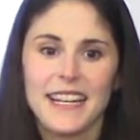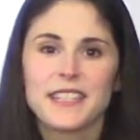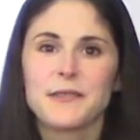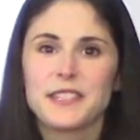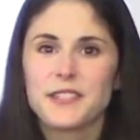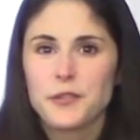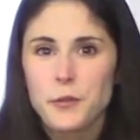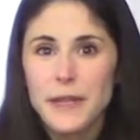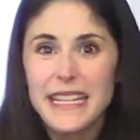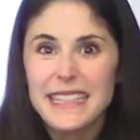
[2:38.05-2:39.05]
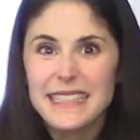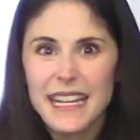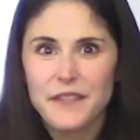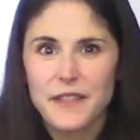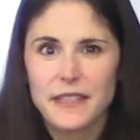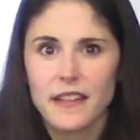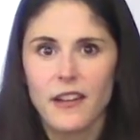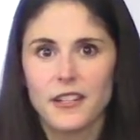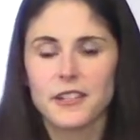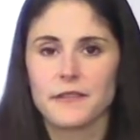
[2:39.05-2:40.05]
So it tweaks that
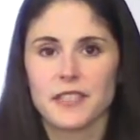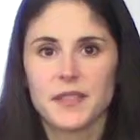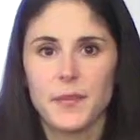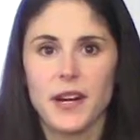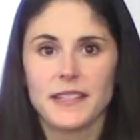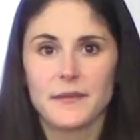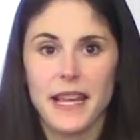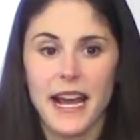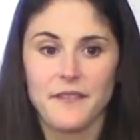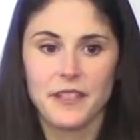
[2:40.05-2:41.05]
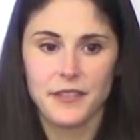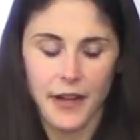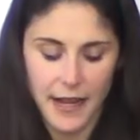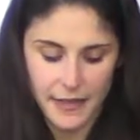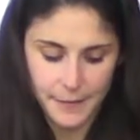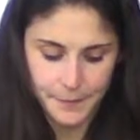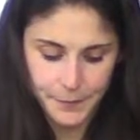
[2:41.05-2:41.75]
physiological response that we have to stress.